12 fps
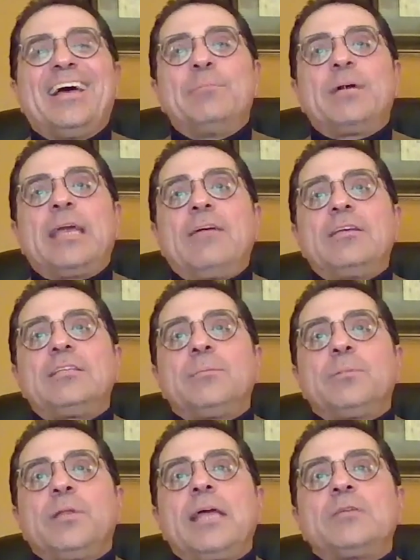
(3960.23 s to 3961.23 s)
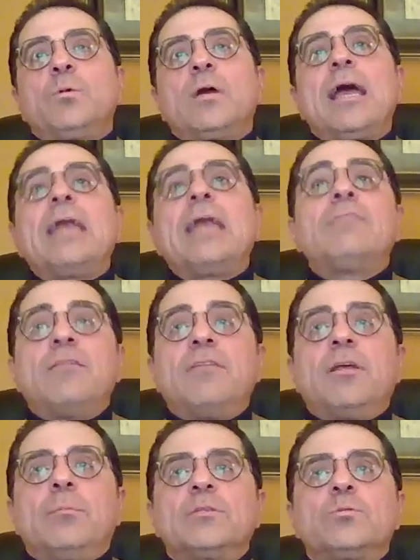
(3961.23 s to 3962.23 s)
But Gary simply asked what kind of heavy
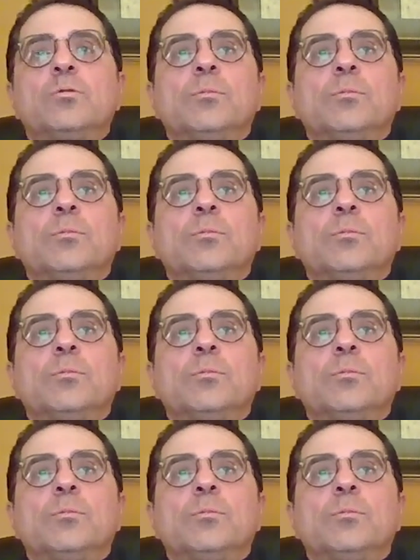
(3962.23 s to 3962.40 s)
elements were